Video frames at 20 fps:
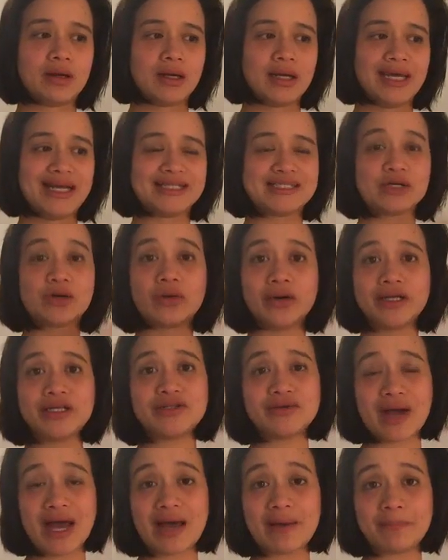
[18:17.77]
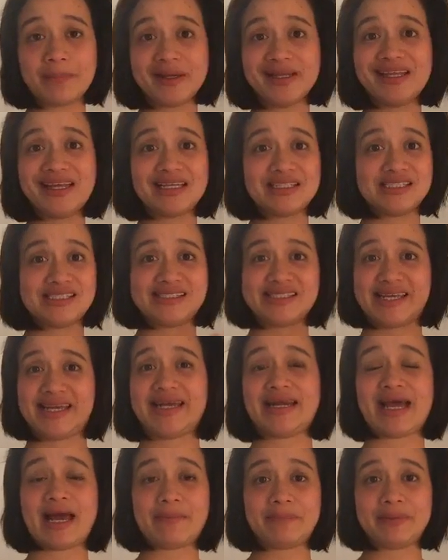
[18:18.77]
it's going to happen, it just
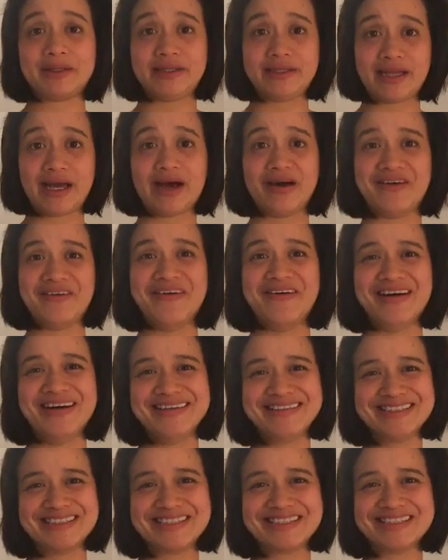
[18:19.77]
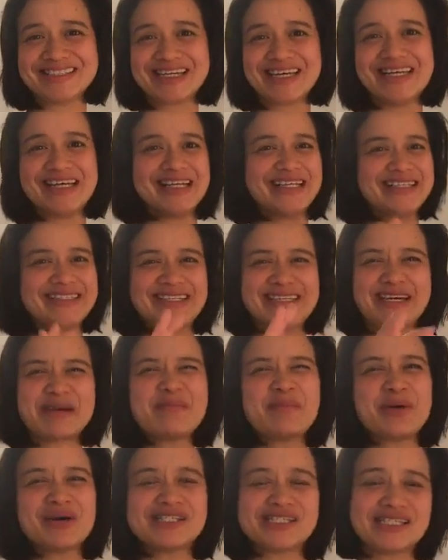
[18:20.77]
can't happen now. So it's like a
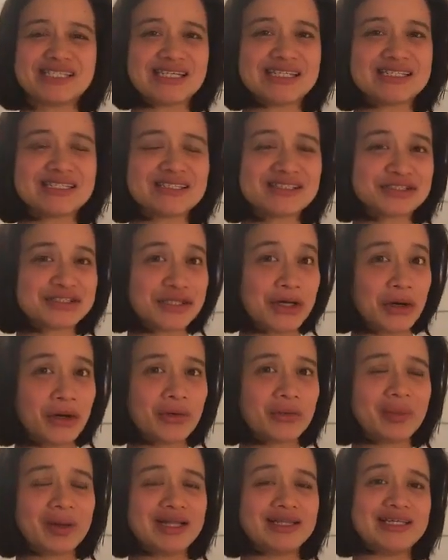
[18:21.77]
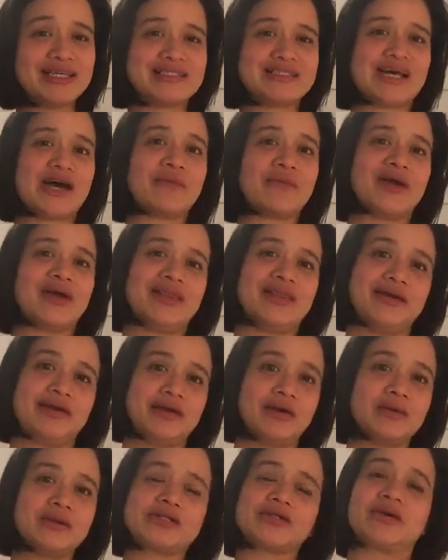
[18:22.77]
more subtle no, but at least that way they
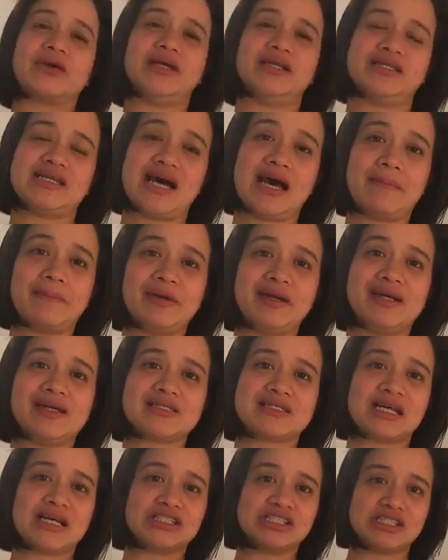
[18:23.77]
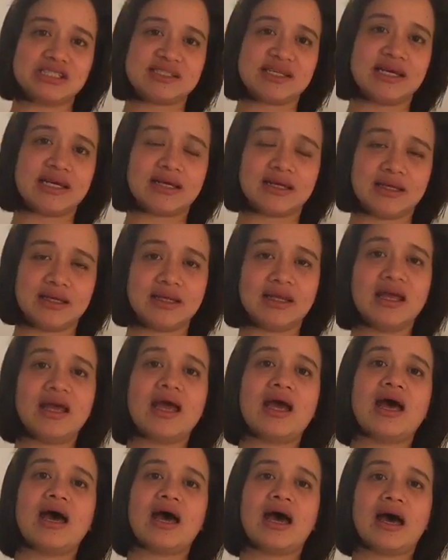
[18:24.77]
know it's going to happen. It's not just like an
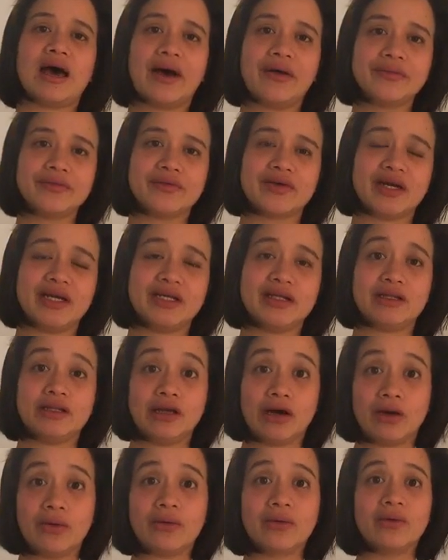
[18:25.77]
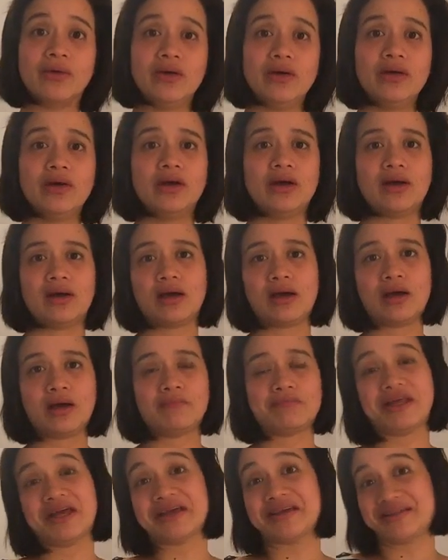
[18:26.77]
outright no.
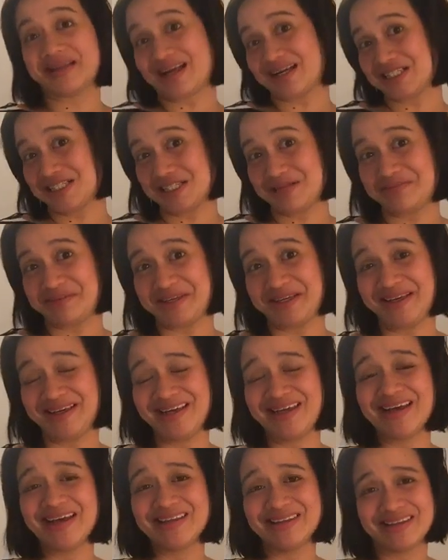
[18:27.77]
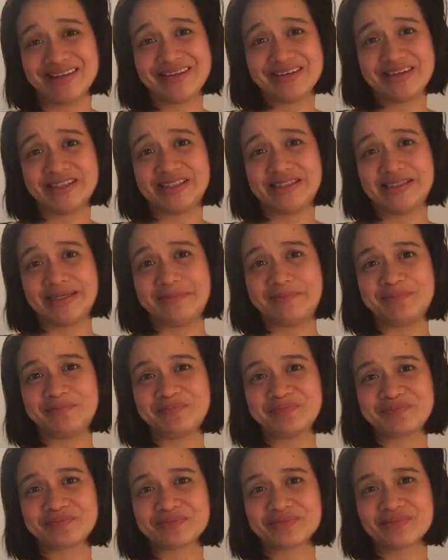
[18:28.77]
That could actually be another tip
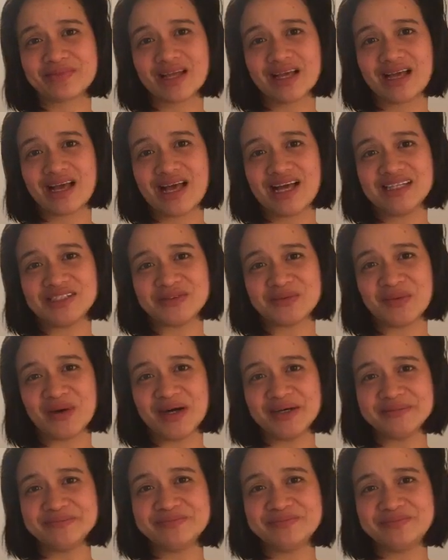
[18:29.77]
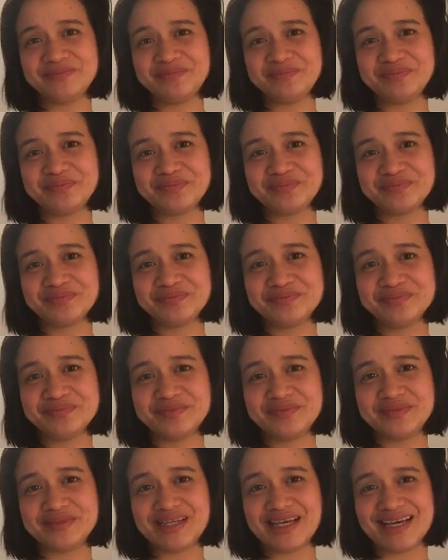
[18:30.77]
as well.
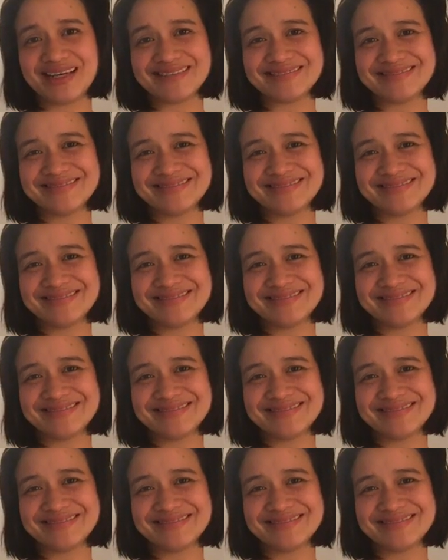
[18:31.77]
Yeah.